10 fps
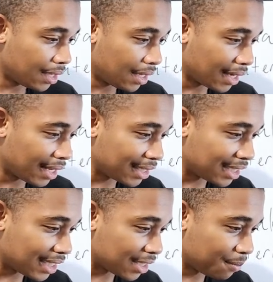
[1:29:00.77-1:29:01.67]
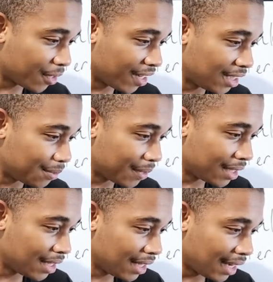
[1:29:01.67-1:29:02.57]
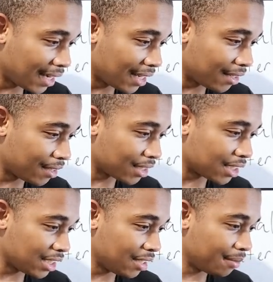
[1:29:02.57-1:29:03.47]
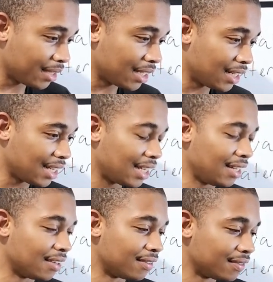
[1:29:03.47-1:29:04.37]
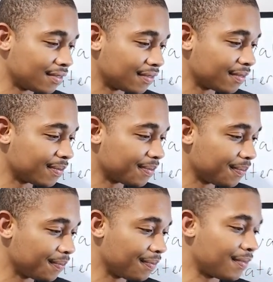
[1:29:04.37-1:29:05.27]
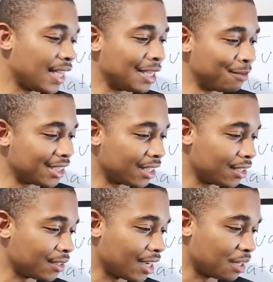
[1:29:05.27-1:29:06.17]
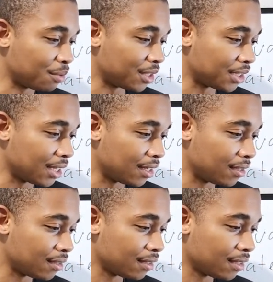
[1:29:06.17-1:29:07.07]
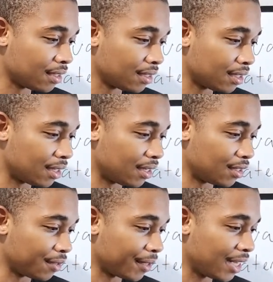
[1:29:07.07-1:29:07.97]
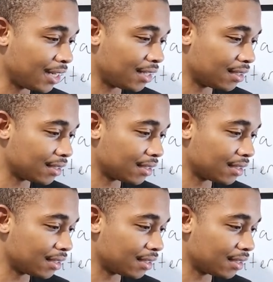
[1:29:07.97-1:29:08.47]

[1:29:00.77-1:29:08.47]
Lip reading: I got a test tomorrow, H1. I got to go to sleep. Good night. Thank you, Metello. I appreciate it. Underrated.